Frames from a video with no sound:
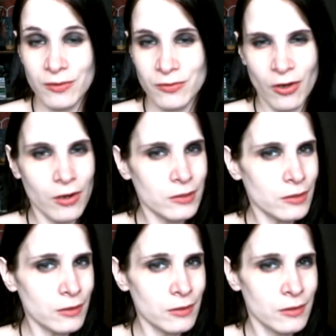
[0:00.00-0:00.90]

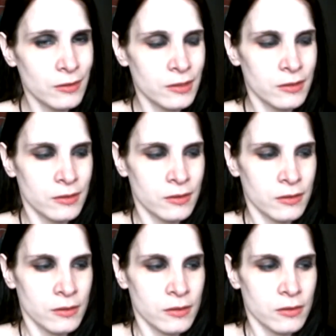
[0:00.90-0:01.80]
toddler
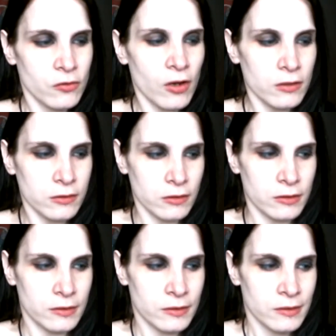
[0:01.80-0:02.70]

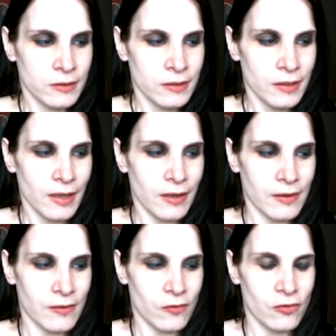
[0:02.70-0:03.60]
toddler
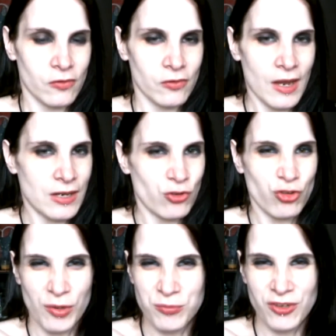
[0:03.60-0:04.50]
is a
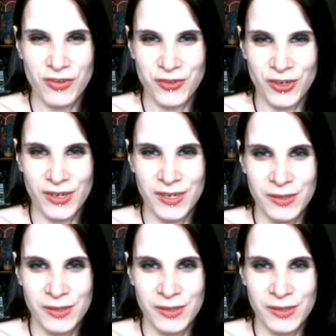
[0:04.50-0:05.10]
shapeshifter,